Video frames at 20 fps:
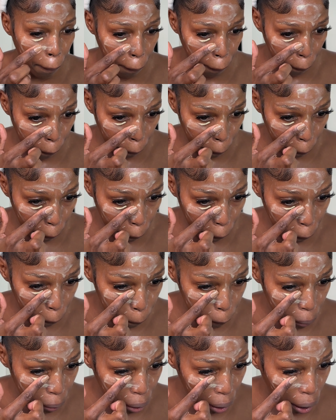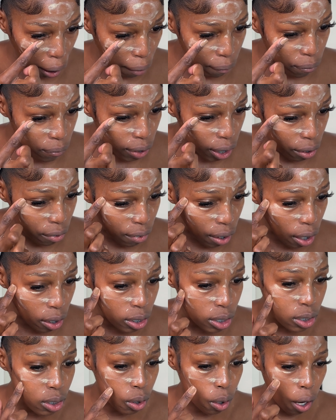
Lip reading: Ooh, be careful around your